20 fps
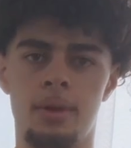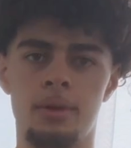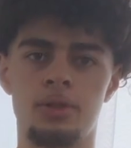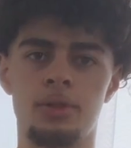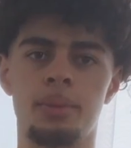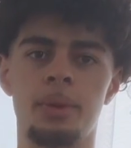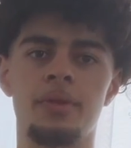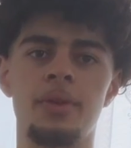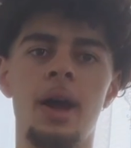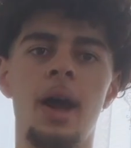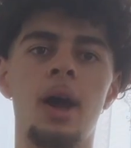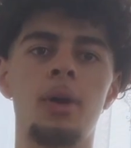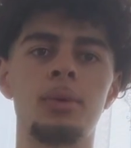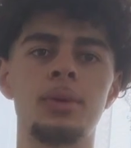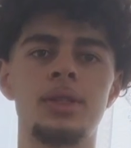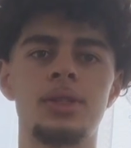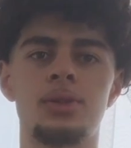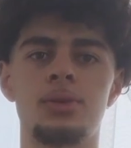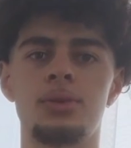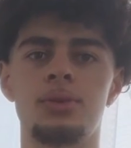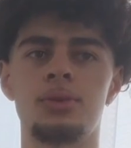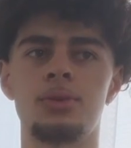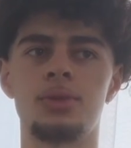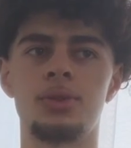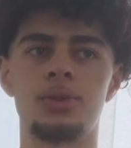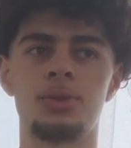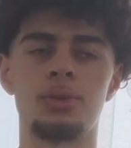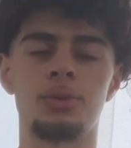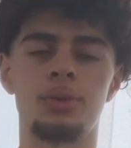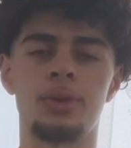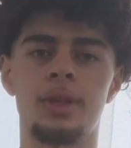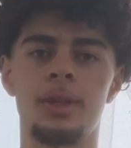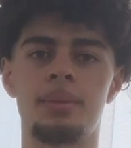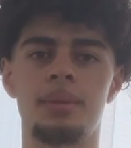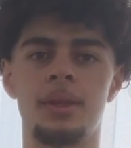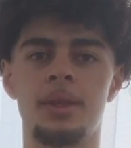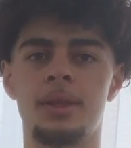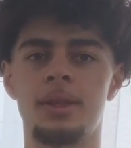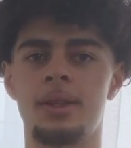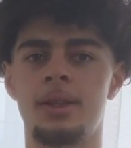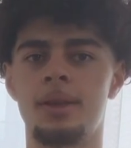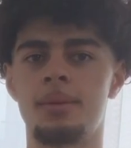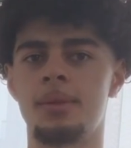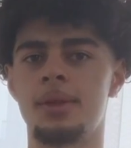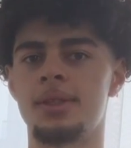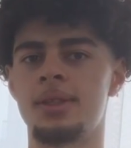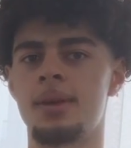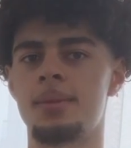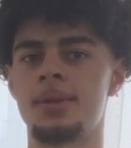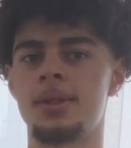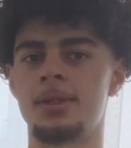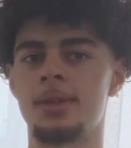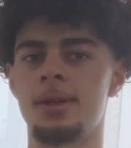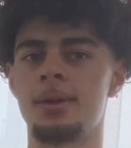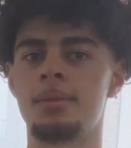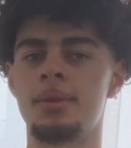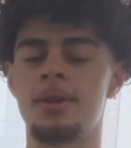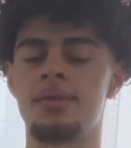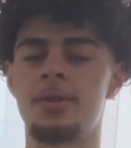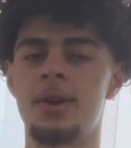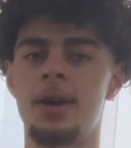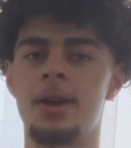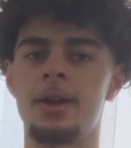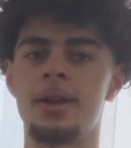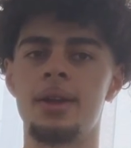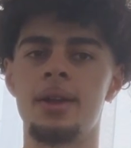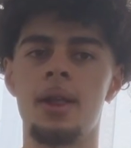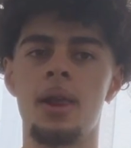To be fair, I would still keep the steps the same if I